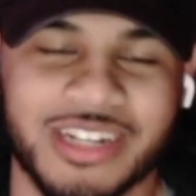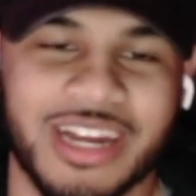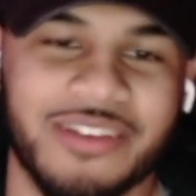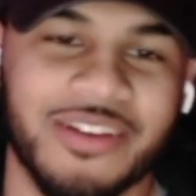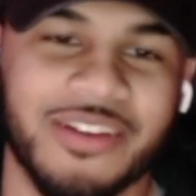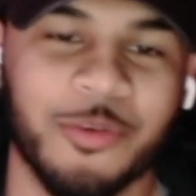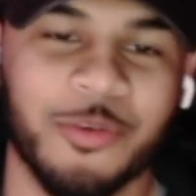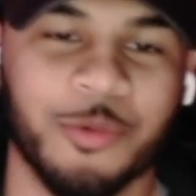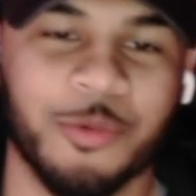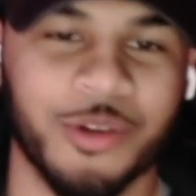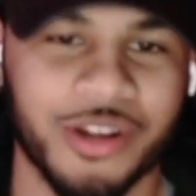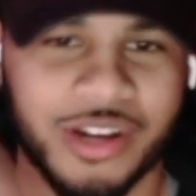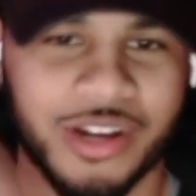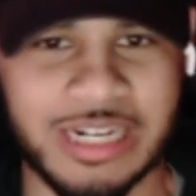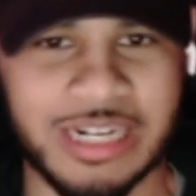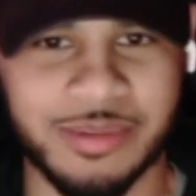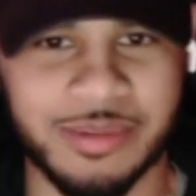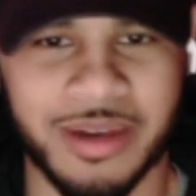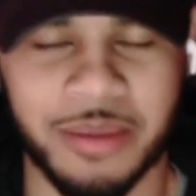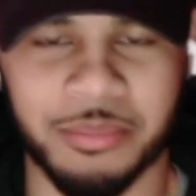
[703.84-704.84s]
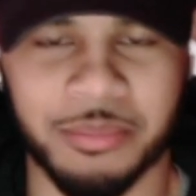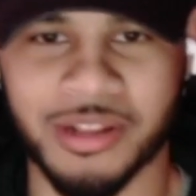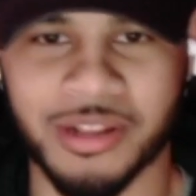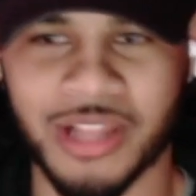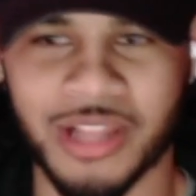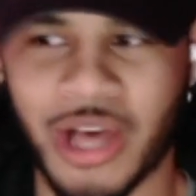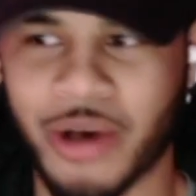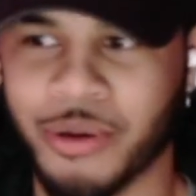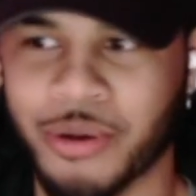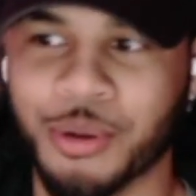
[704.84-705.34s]
everyone comment
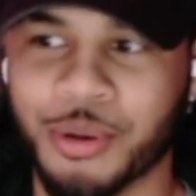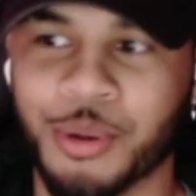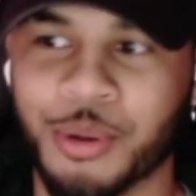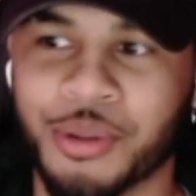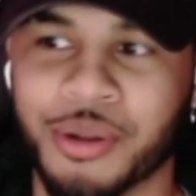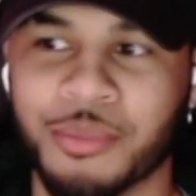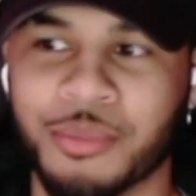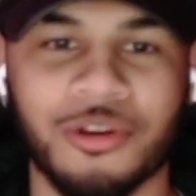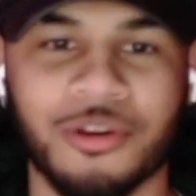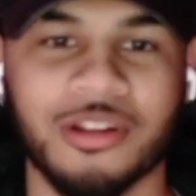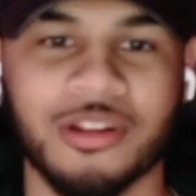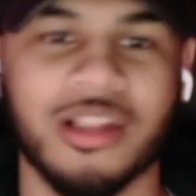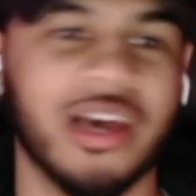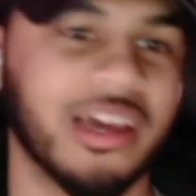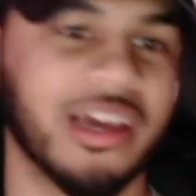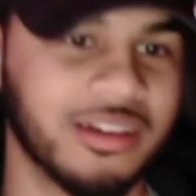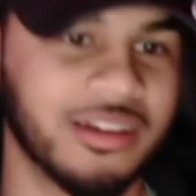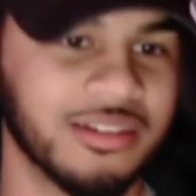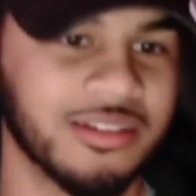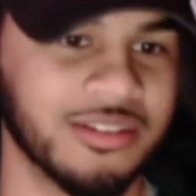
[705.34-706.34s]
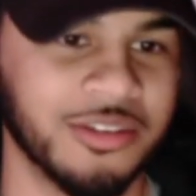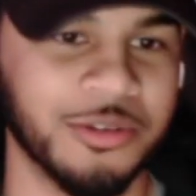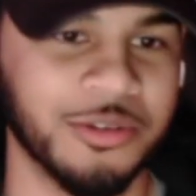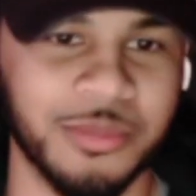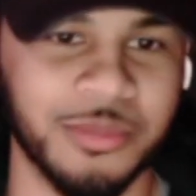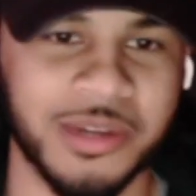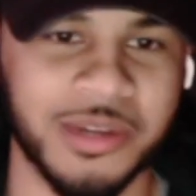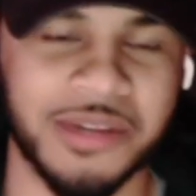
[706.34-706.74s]
below who they're more like, you or me.